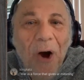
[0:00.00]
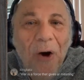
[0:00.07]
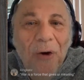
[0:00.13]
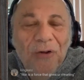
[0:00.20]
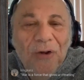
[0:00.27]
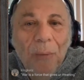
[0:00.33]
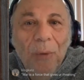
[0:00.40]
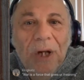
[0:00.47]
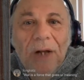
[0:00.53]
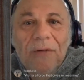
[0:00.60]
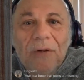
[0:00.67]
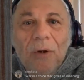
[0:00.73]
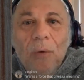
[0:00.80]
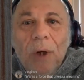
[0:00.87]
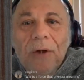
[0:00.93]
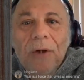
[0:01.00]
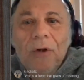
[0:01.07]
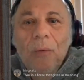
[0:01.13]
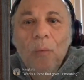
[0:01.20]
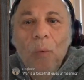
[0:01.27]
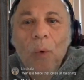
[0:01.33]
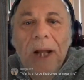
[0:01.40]
Oh, someone asked the
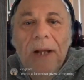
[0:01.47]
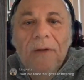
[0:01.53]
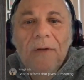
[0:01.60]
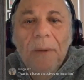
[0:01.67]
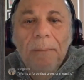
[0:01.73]
question, when is